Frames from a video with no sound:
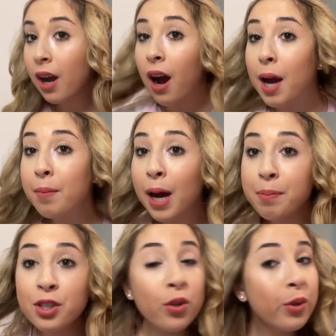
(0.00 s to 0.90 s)
I'm
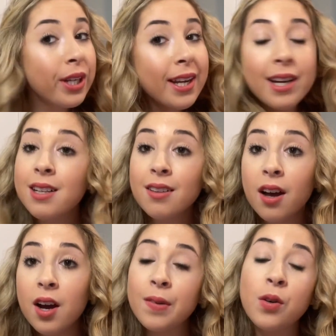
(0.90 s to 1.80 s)
absolutely in
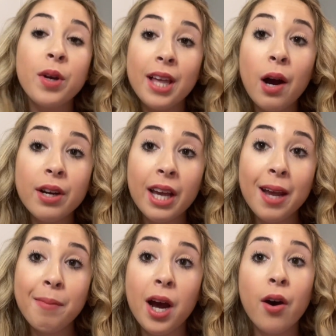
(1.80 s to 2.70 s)
love with how it
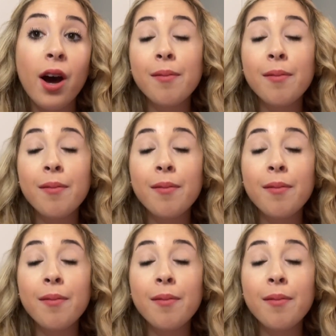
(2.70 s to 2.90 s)
came out.